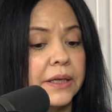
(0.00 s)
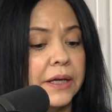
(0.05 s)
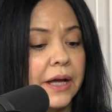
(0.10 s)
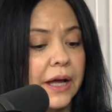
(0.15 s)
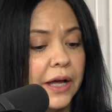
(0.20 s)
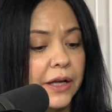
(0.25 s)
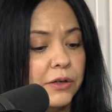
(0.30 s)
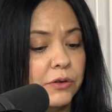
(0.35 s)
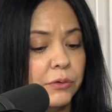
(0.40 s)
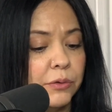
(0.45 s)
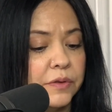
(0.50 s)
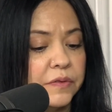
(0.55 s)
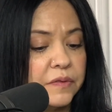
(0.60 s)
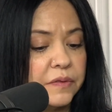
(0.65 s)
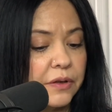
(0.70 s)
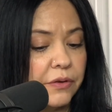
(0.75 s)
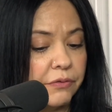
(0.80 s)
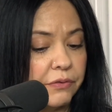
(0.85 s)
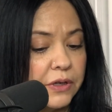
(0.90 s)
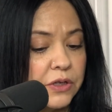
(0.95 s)
I know it's
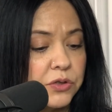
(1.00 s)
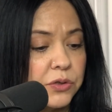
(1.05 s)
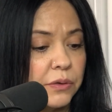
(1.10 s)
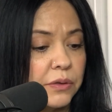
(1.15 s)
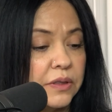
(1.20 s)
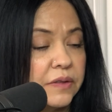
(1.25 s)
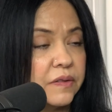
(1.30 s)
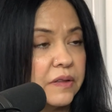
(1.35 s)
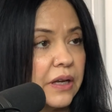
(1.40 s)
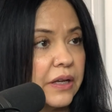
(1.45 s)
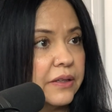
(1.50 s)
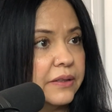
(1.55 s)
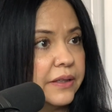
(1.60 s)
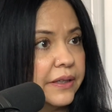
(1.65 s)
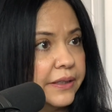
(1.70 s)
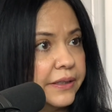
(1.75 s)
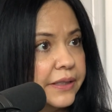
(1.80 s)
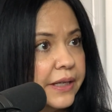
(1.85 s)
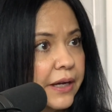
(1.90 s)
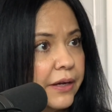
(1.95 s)
got to
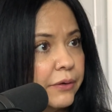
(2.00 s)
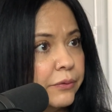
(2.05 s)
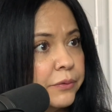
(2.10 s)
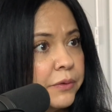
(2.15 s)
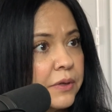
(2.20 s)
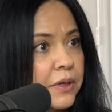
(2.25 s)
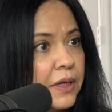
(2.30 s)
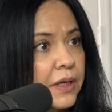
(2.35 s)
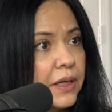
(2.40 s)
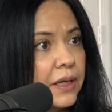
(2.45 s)
die down.